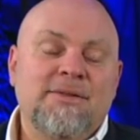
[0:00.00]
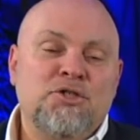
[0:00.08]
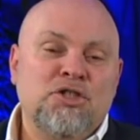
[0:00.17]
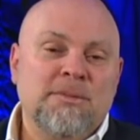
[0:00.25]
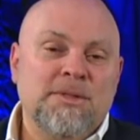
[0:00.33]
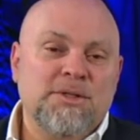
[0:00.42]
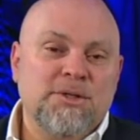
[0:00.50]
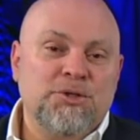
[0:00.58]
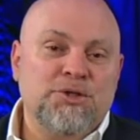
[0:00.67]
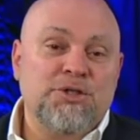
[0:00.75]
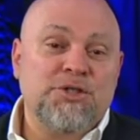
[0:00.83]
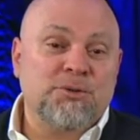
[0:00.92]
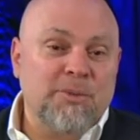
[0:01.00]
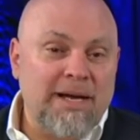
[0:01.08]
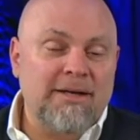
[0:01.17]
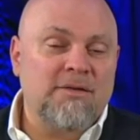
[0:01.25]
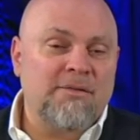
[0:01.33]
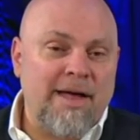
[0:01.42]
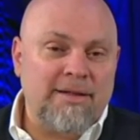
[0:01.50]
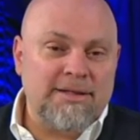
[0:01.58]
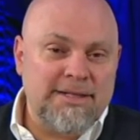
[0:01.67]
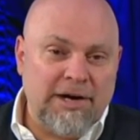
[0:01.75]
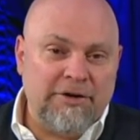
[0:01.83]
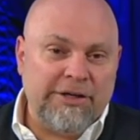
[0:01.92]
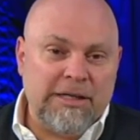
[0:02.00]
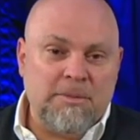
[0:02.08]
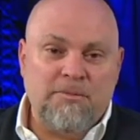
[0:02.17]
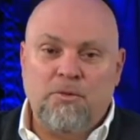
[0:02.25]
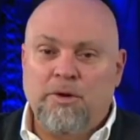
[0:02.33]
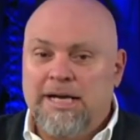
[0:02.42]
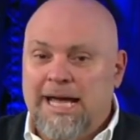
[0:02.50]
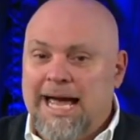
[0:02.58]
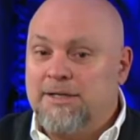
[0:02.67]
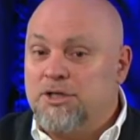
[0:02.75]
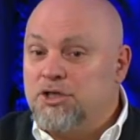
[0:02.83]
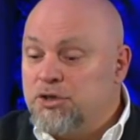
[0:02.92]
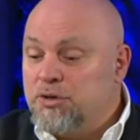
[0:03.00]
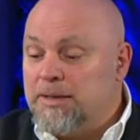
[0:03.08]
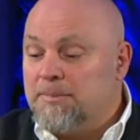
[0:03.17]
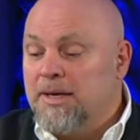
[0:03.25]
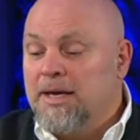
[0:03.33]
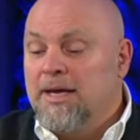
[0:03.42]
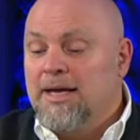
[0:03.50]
the German soldier surrendered voluntarily before he to shoot him.